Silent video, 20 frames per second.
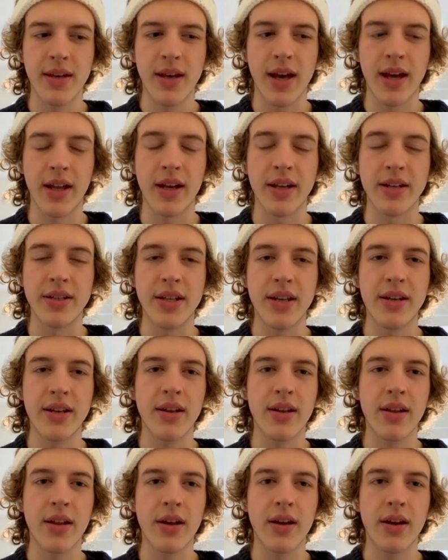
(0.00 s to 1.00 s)
And I didn't,
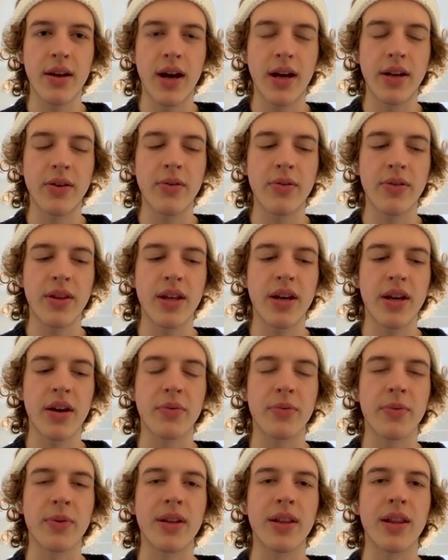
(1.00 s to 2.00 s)
I don't think I
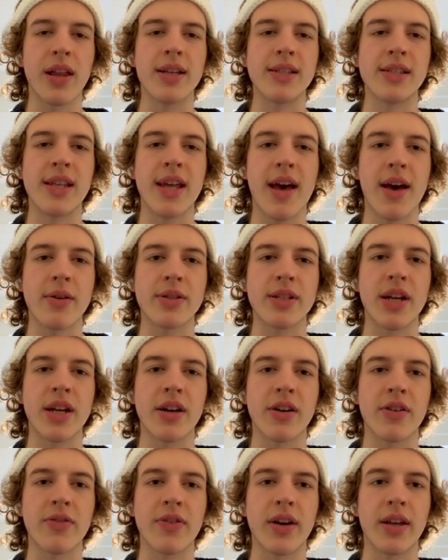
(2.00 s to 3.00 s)
realized how
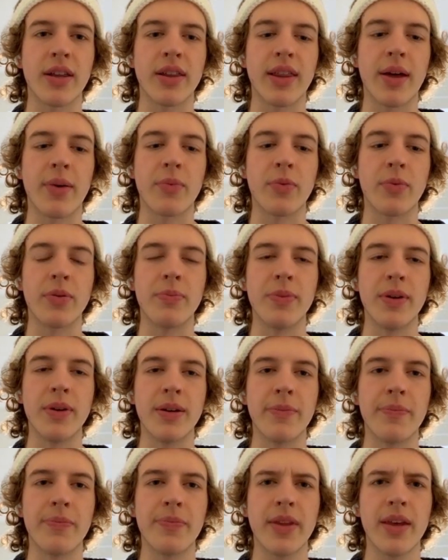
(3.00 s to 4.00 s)
terrifying that would
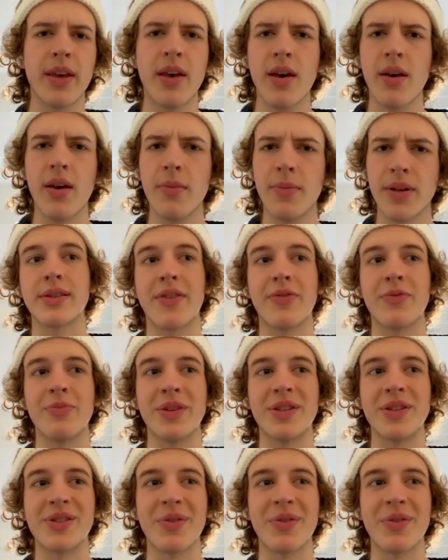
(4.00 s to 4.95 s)
be. It's given me